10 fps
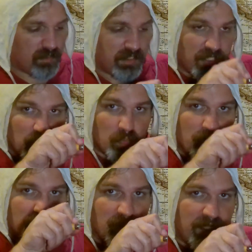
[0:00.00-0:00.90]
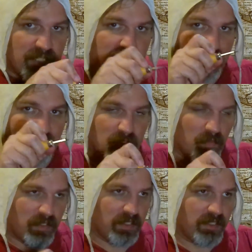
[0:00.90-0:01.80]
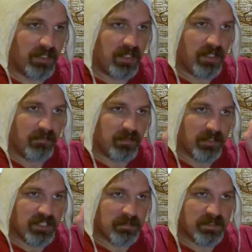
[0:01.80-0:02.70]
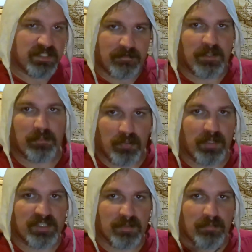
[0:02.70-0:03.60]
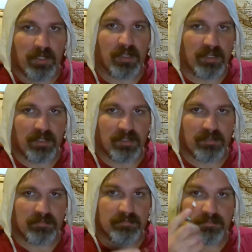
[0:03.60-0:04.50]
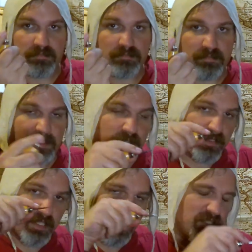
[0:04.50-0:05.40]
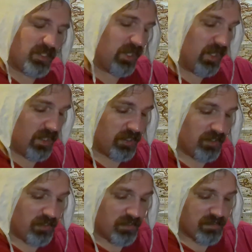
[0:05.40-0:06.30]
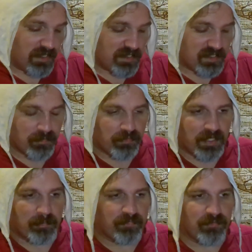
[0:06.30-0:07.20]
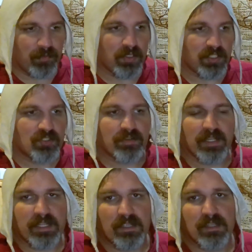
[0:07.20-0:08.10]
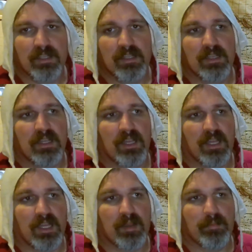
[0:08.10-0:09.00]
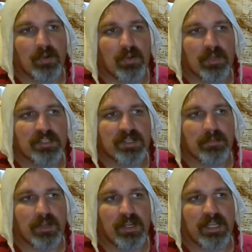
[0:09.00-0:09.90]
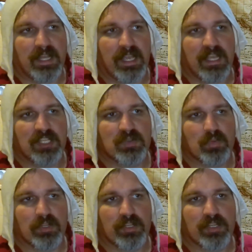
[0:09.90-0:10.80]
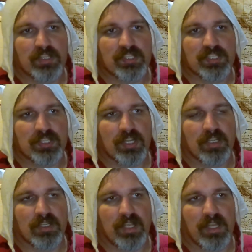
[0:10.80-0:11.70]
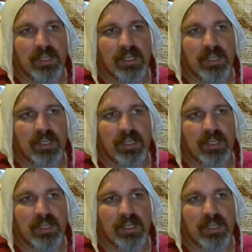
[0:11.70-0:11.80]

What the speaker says: Get your wood lined up. If you want a specific point to mark, use this. And you use this to prep for drilling or to mark an edge where you're going to start